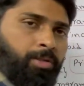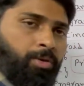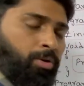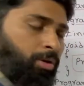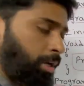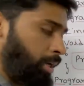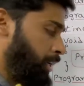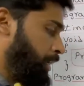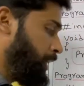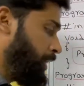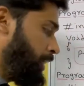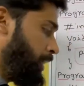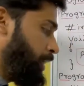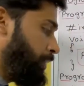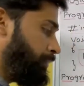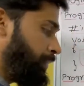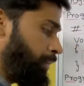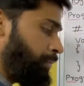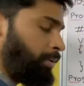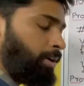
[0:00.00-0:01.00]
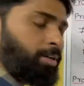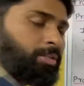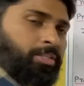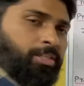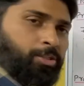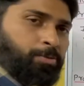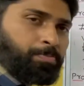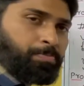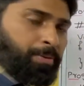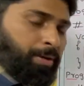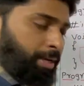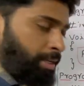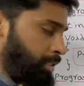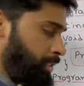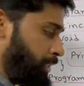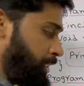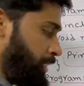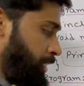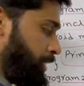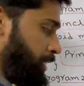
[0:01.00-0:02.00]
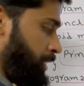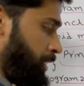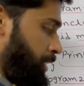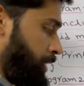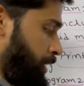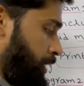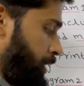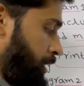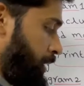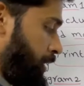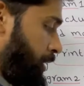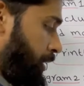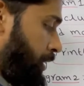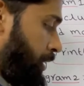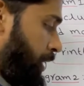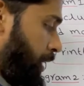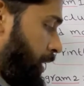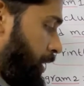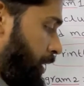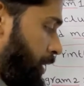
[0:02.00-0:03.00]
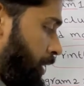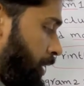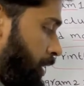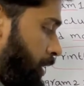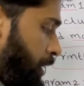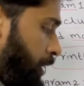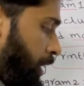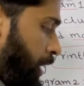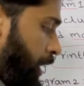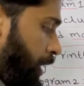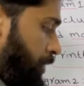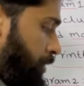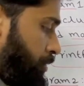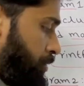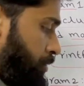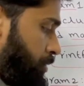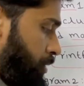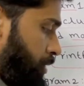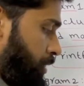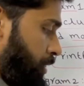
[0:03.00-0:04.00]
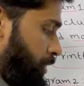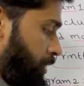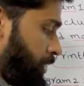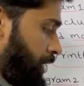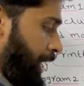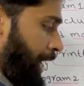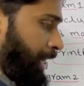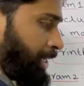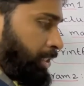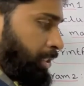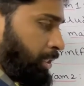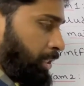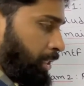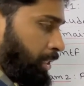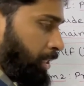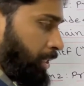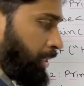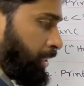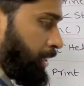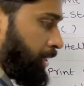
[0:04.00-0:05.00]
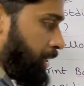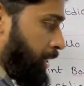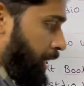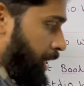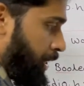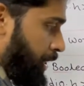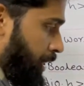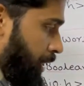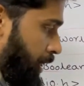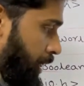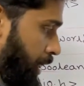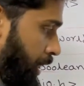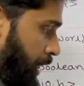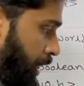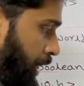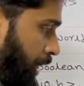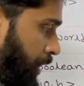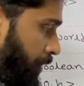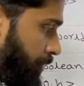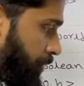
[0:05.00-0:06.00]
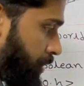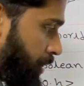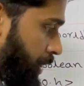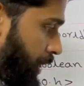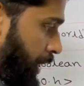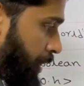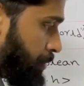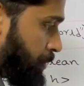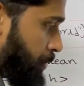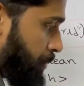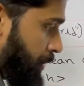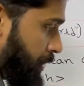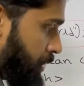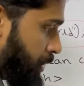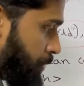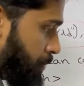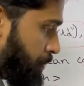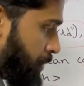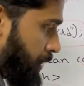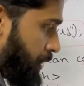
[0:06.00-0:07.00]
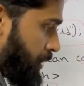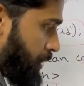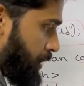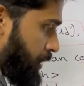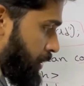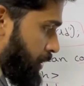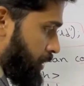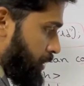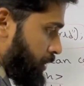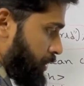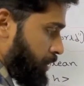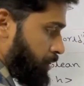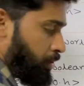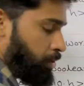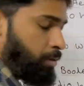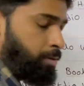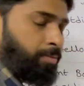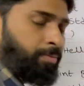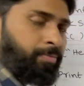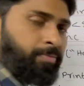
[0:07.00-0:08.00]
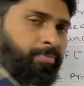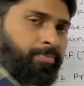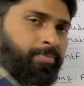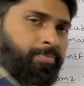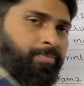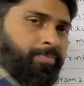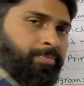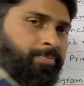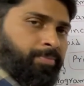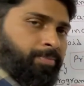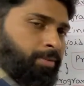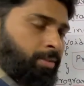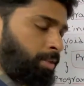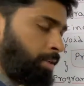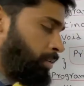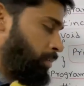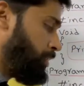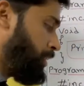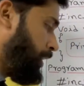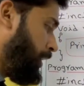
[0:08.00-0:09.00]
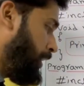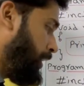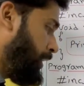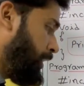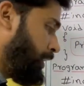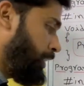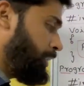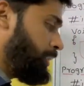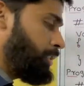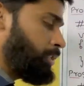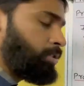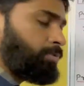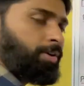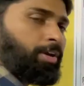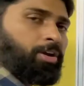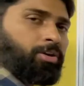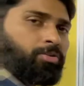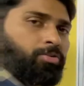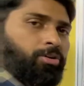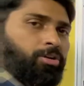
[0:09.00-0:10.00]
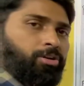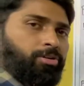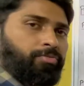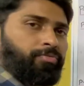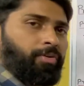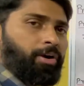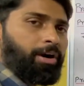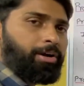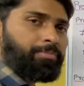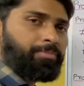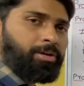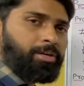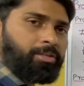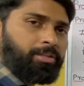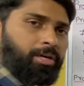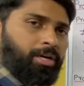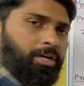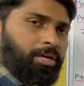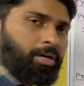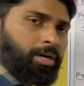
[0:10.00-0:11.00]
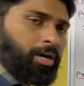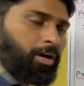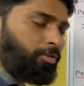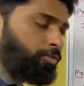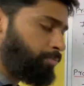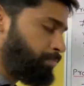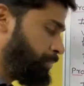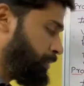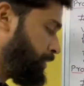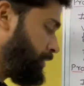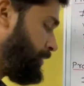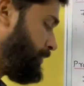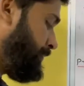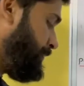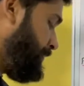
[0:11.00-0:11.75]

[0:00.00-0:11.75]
Okay, if I want the space, then I use /d, then after tab space it prints 0. Okay, in this way you are going to format the output.